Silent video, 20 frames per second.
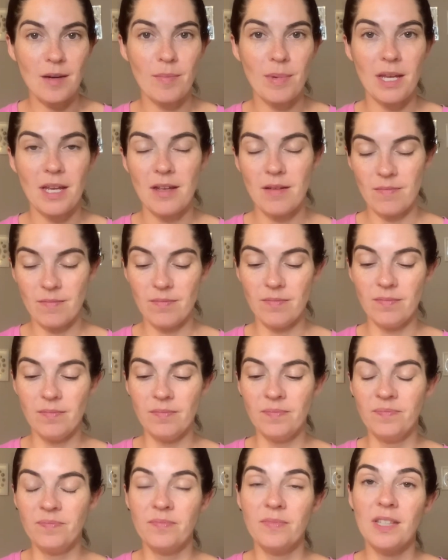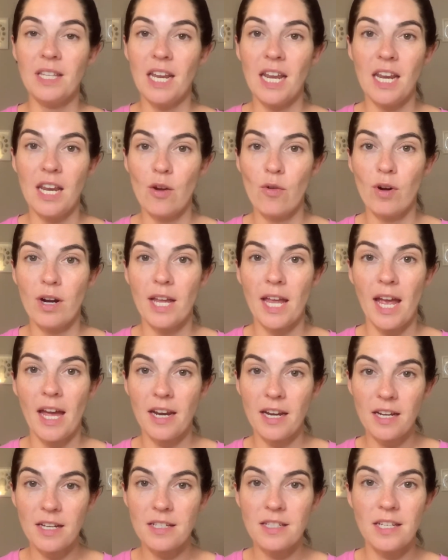be Nini
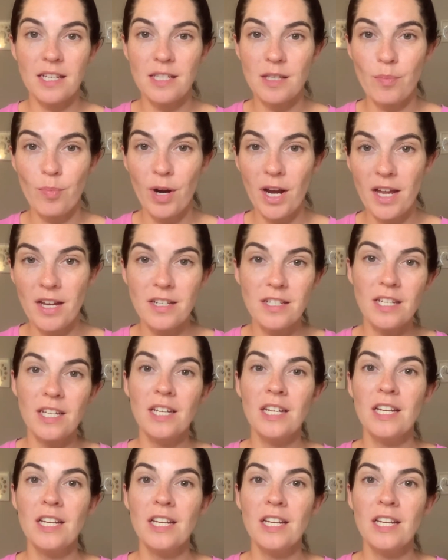Organics is the brand,